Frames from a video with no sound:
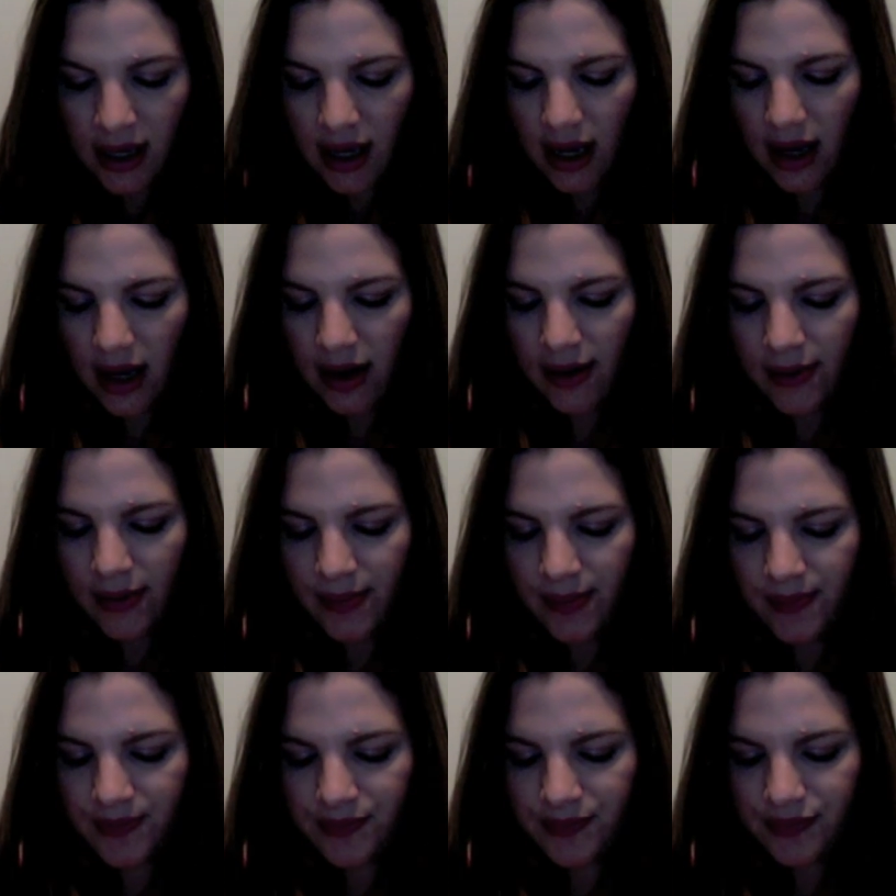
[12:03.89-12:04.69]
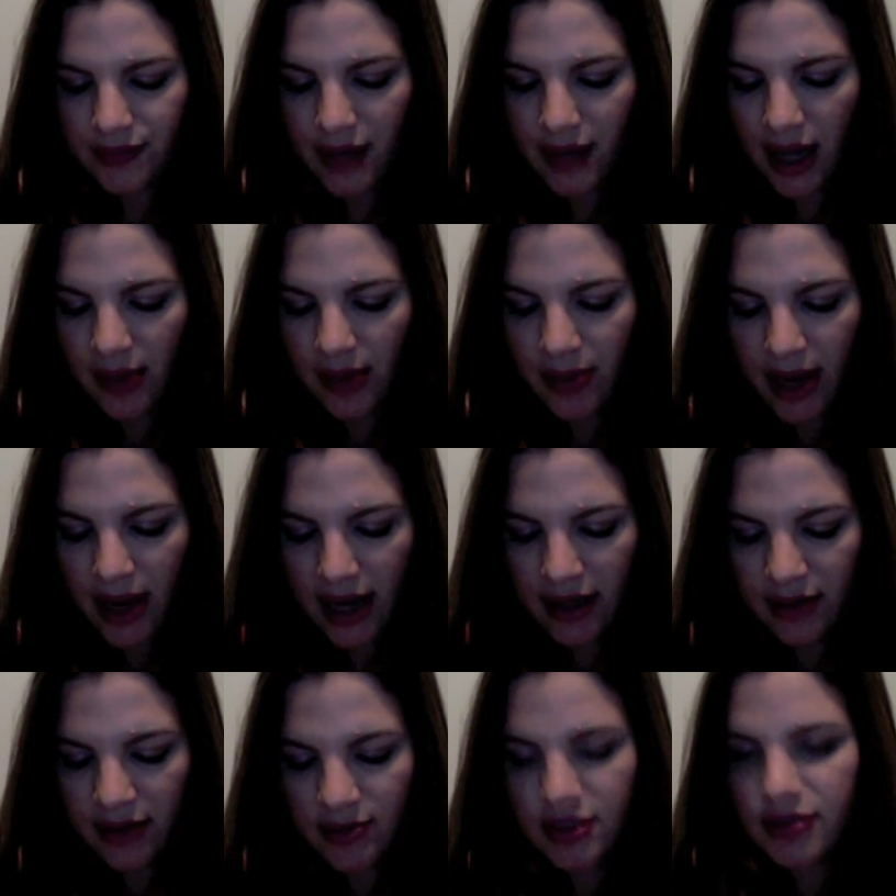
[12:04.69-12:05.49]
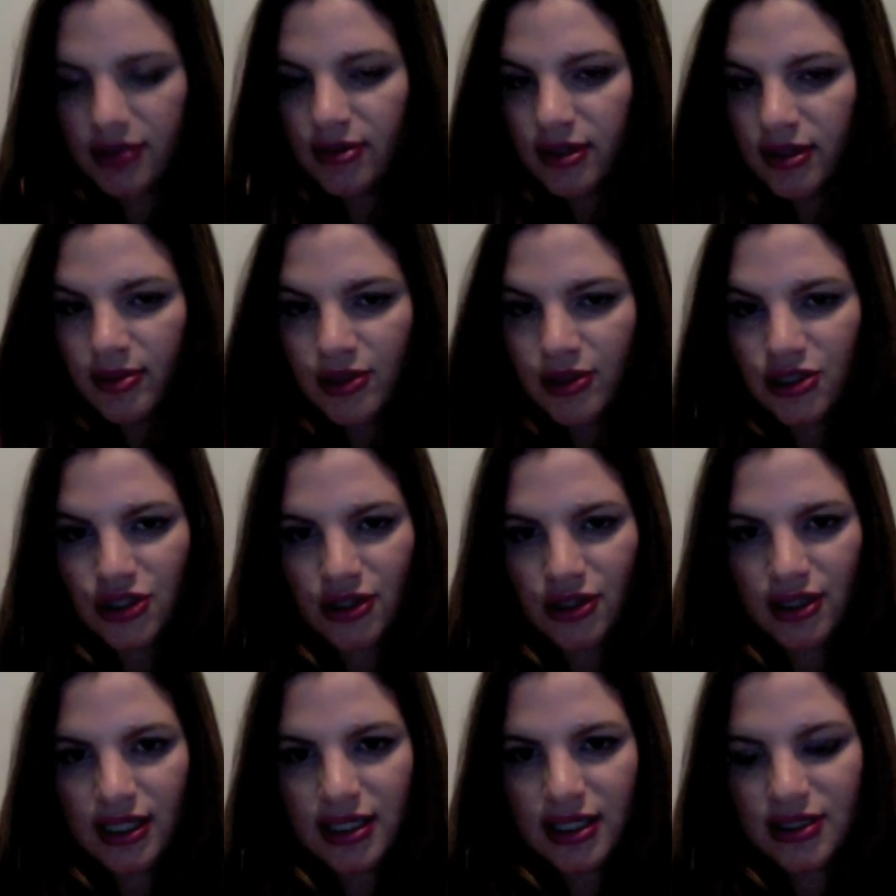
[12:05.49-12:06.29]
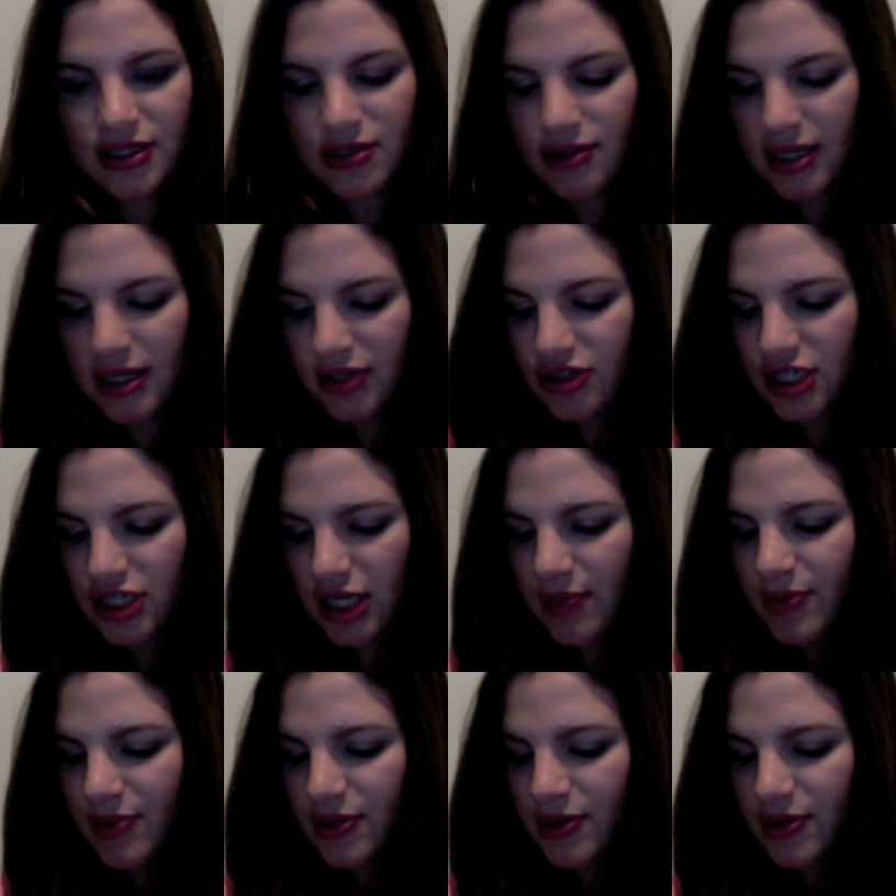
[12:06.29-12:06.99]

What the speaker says: I buy them slowly but surely because they're not cheap.